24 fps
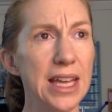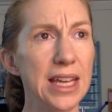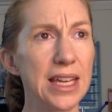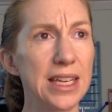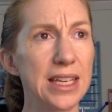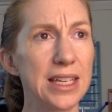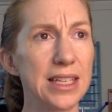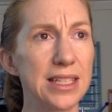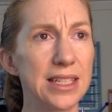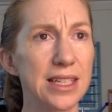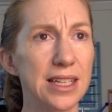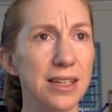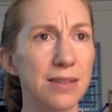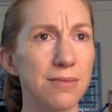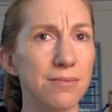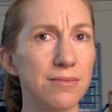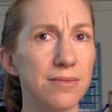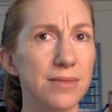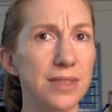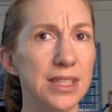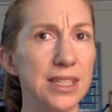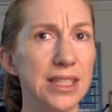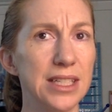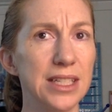is
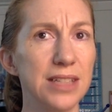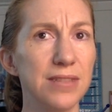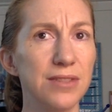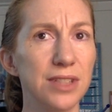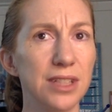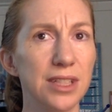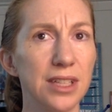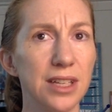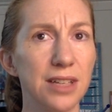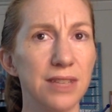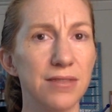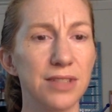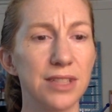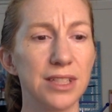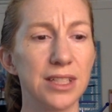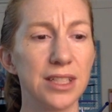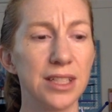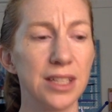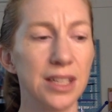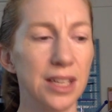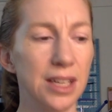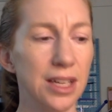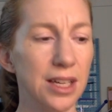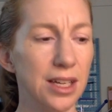Stephen
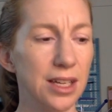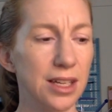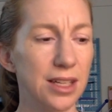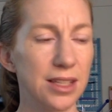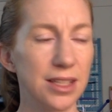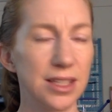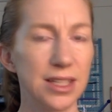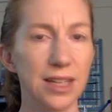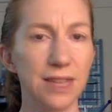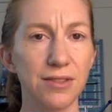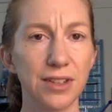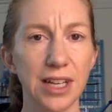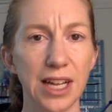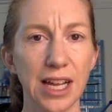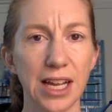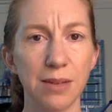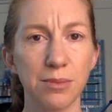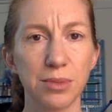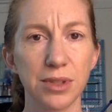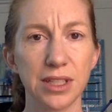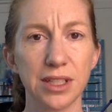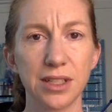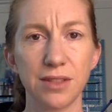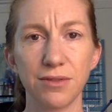Covey, 7
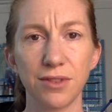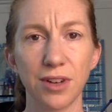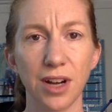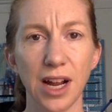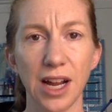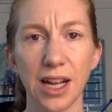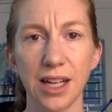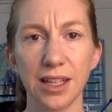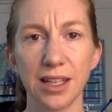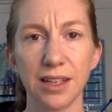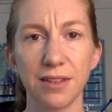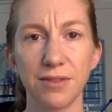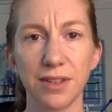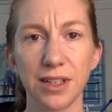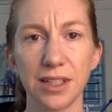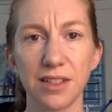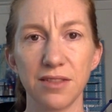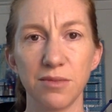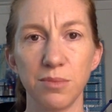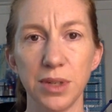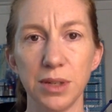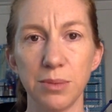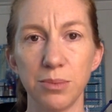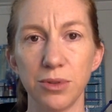Habits for Highly
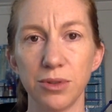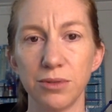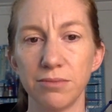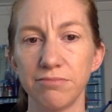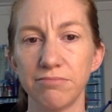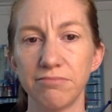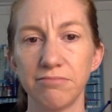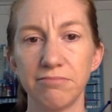Effective People.